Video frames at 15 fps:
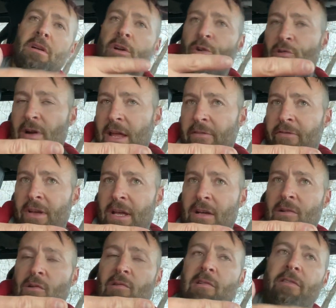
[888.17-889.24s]

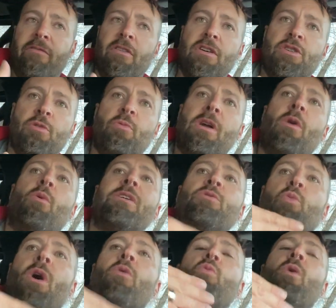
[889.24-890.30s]
Craving or aversion. We always
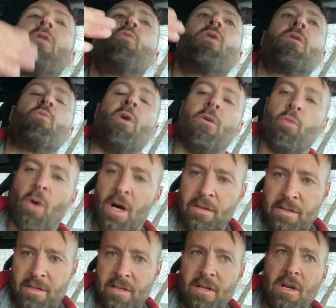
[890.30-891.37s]
want, want, want, want,
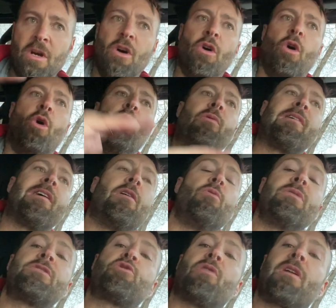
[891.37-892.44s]
want, or we
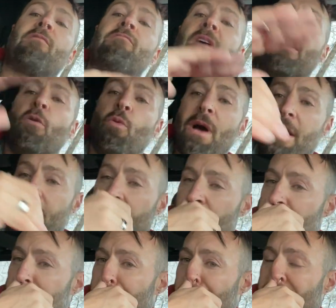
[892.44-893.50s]
always try to run away
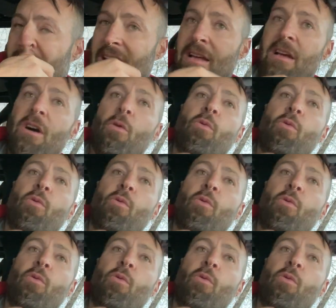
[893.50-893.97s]
from something.